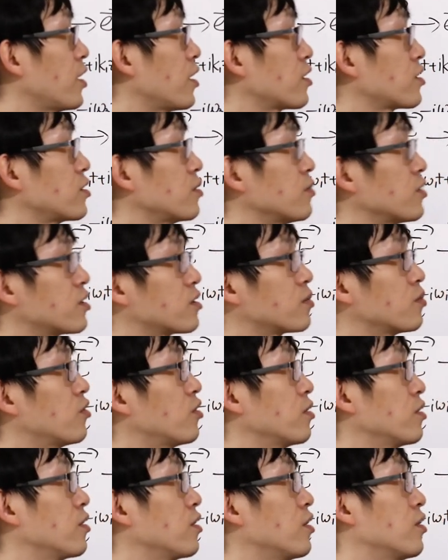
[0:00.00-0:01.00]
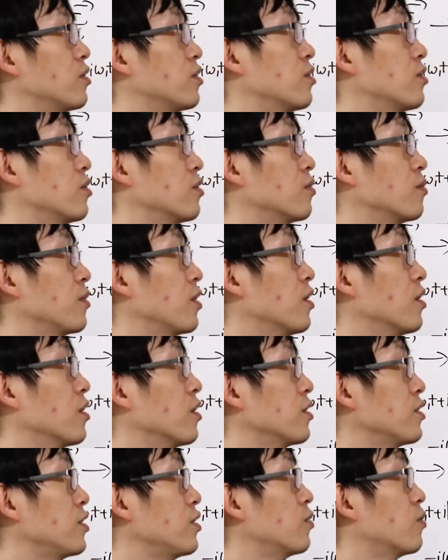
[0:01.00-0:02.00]
actually much smaller than
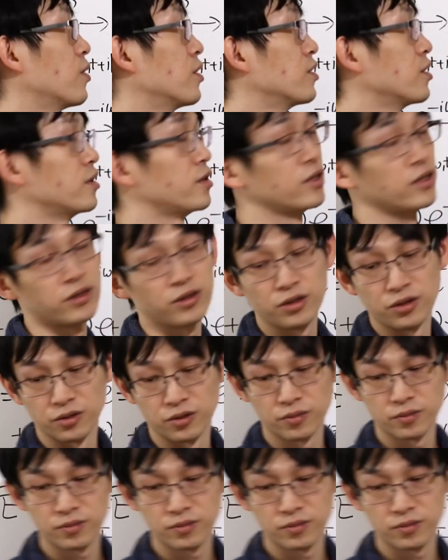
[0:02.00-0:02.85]
E1 and E2,